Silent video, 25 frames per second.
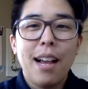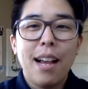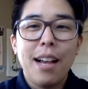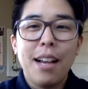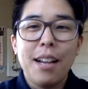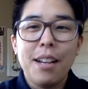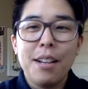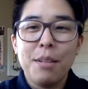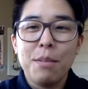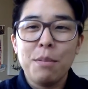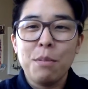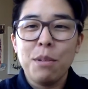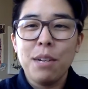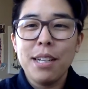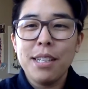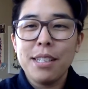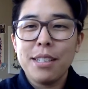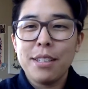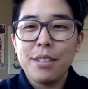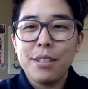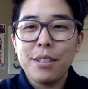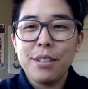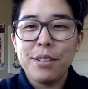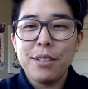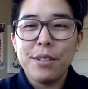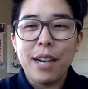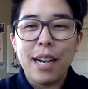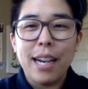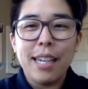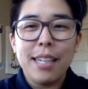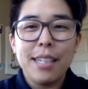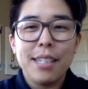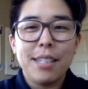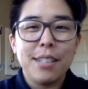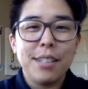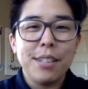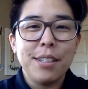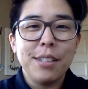Um, what do I
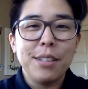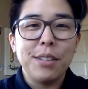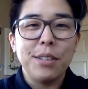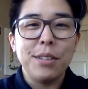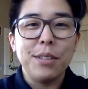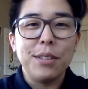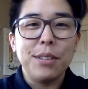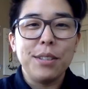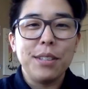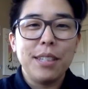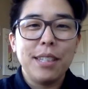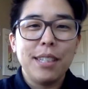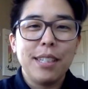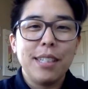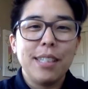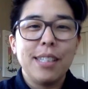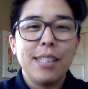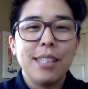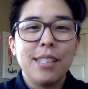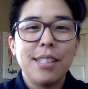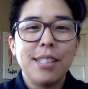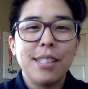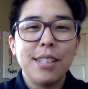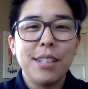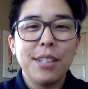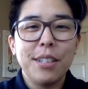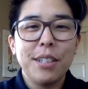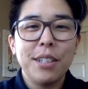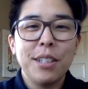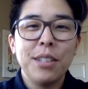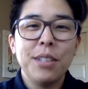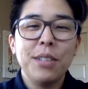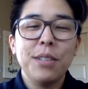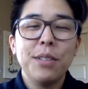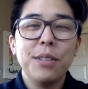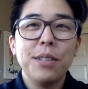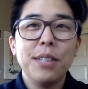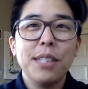do?
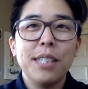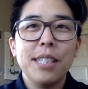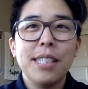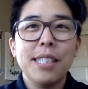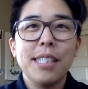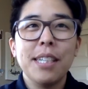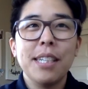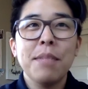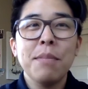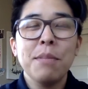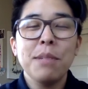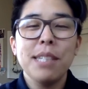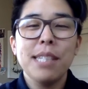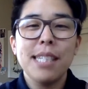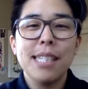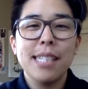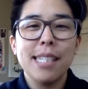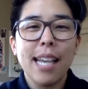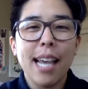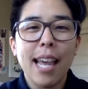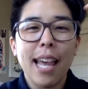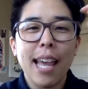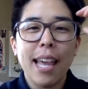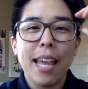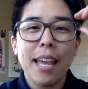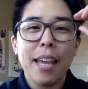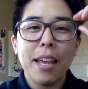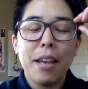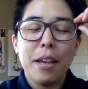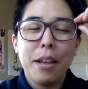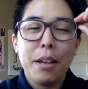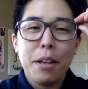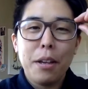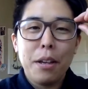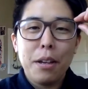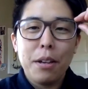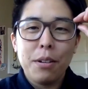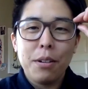So, some would say
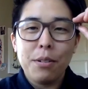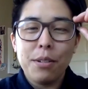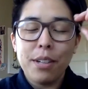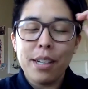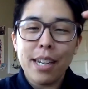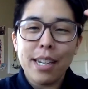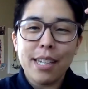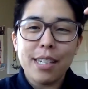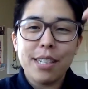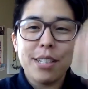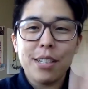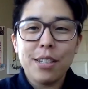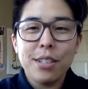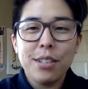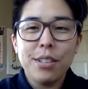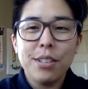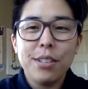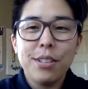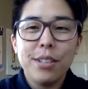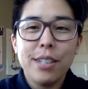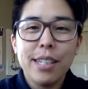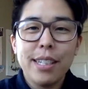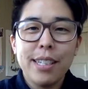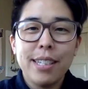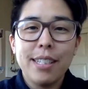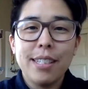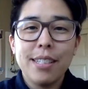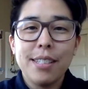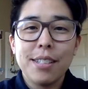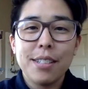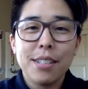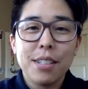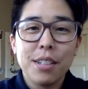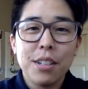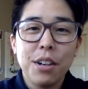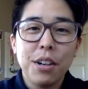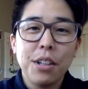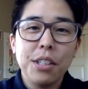what I do is
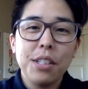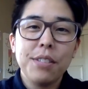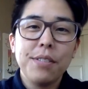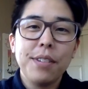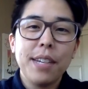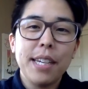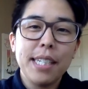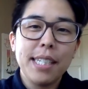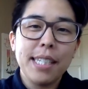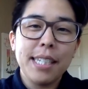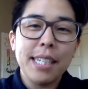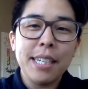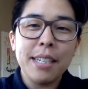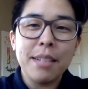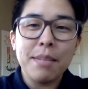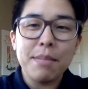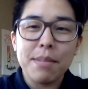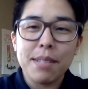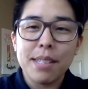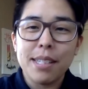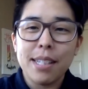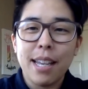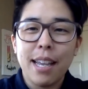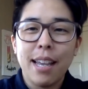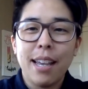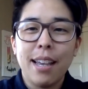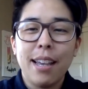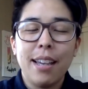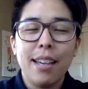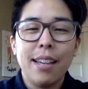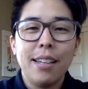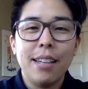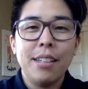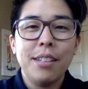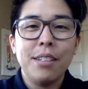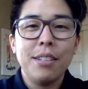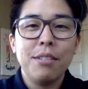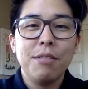cultivate teams
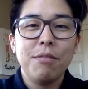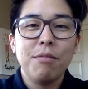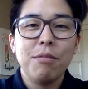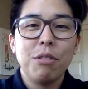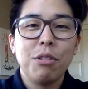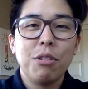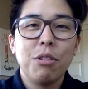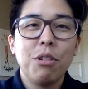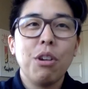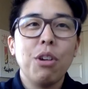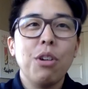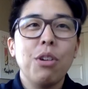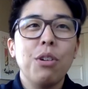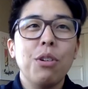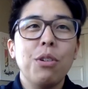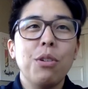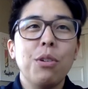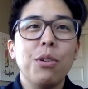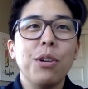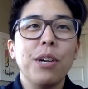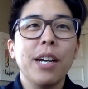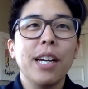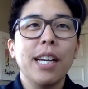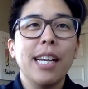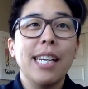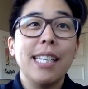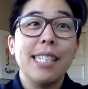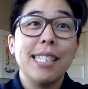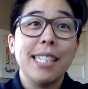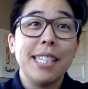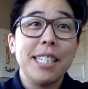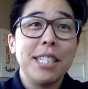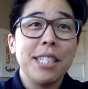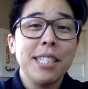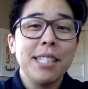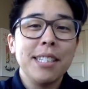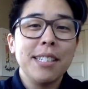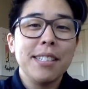and grow
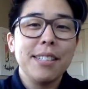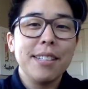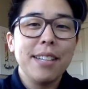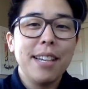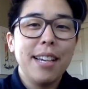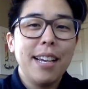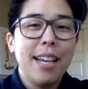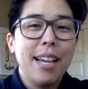organizations.